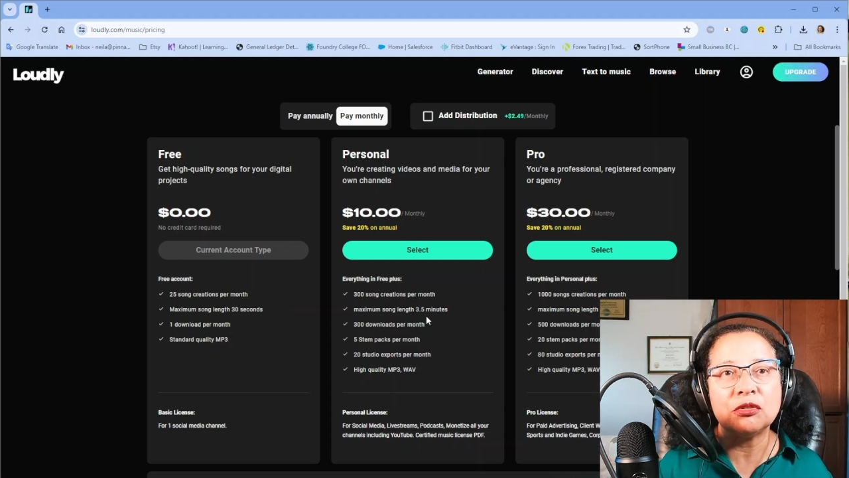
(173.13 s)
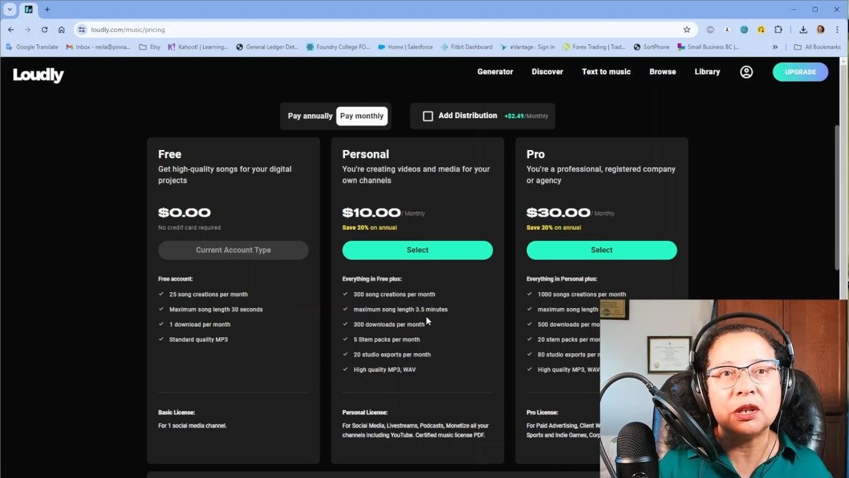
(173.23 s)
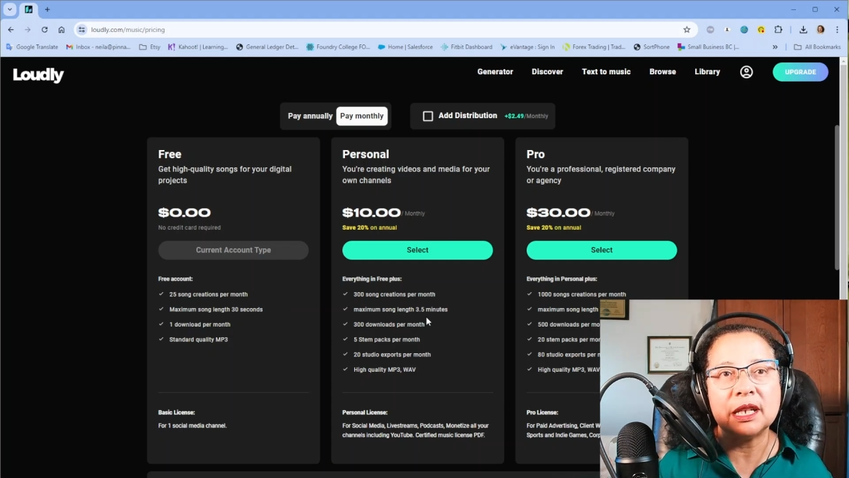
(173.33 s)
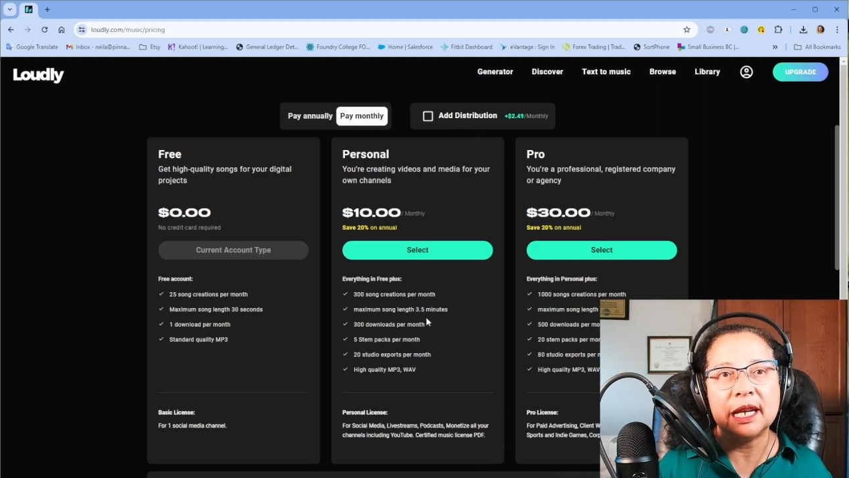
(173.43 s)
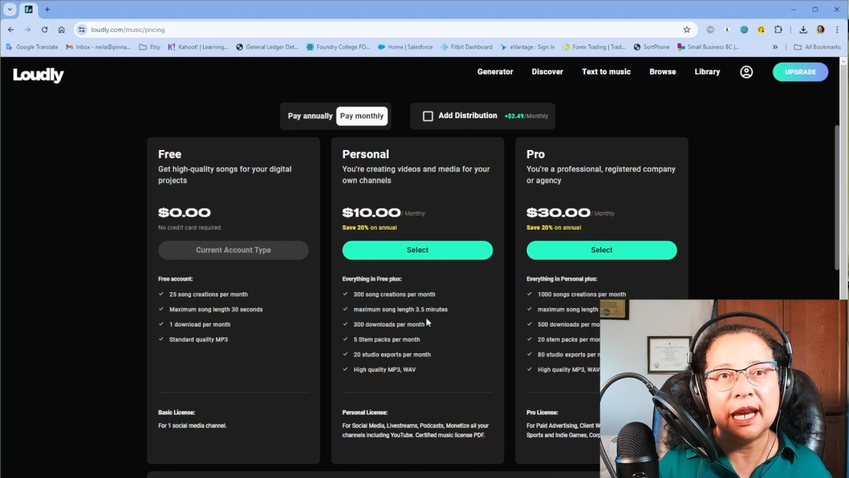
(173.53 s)

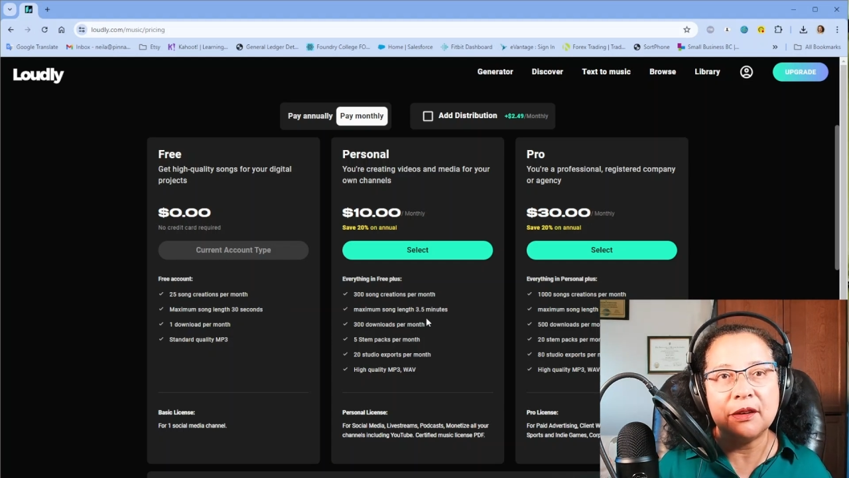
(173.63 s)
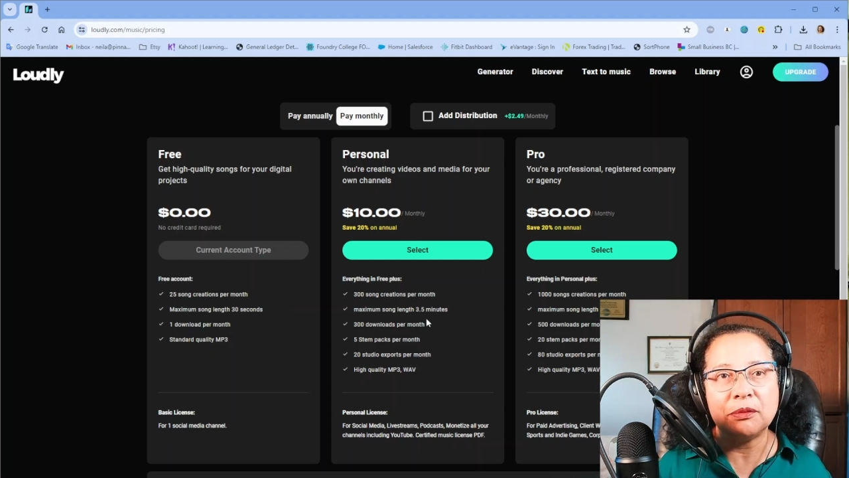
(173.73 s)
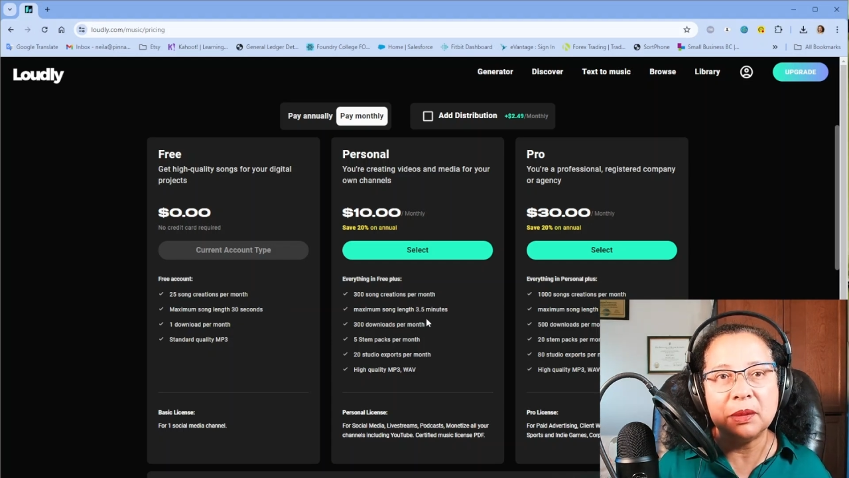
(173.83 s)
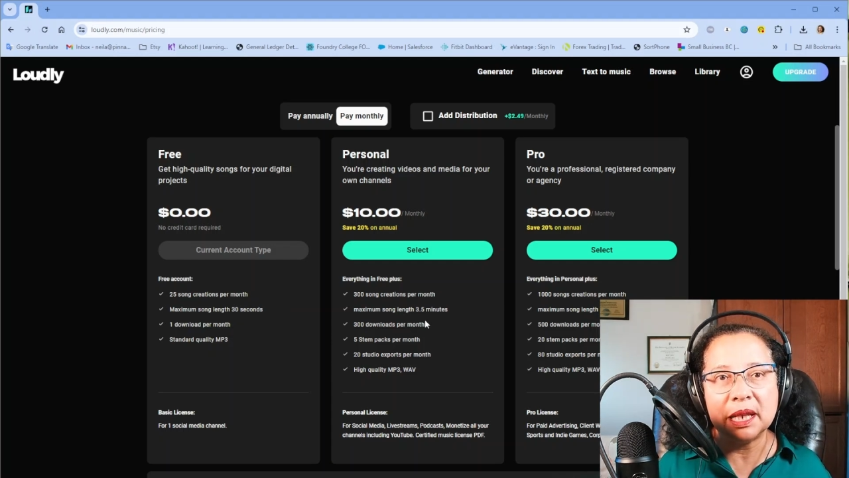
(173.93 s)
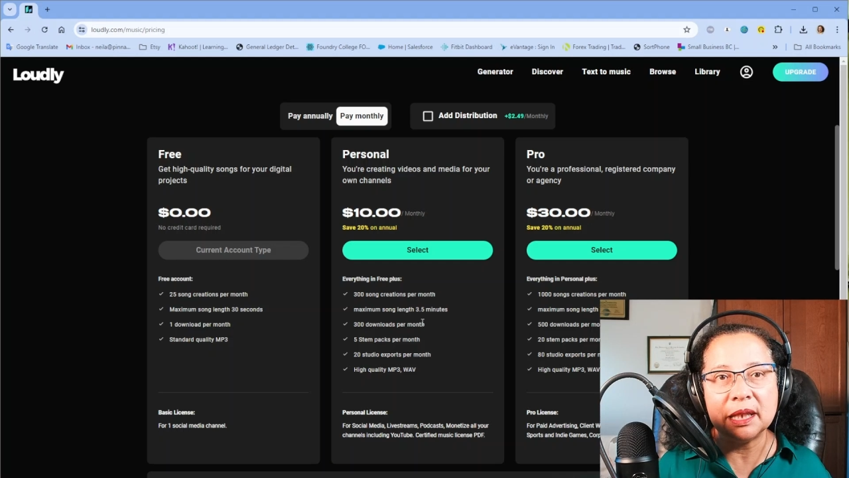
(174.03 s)
3.5
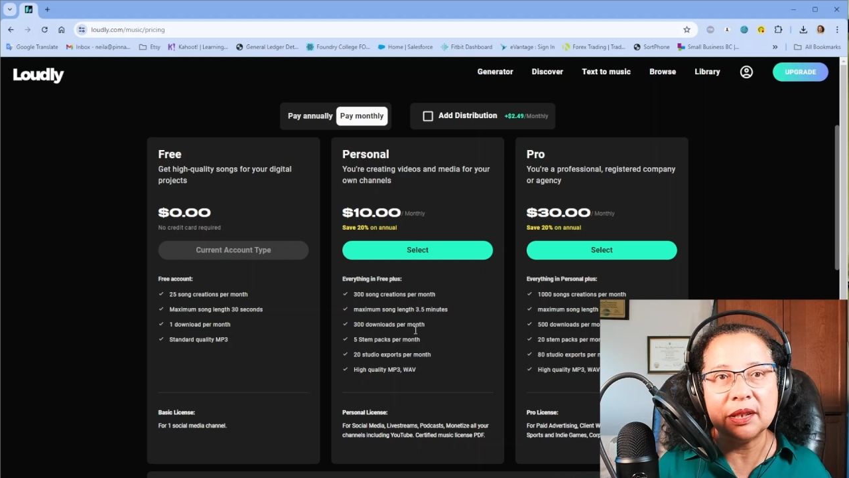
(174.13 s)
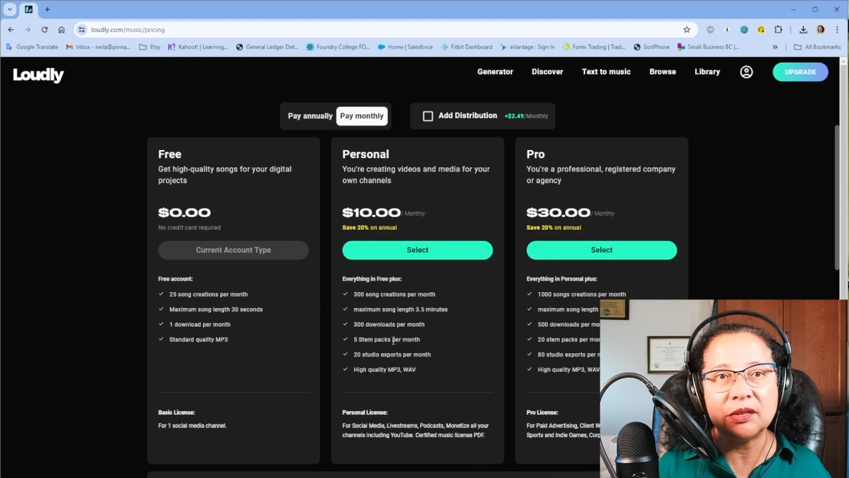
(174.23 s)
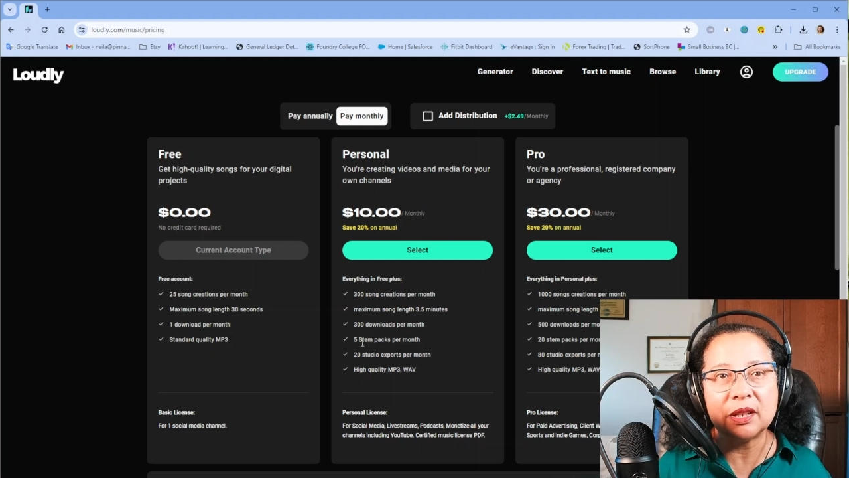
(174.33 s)
minutes.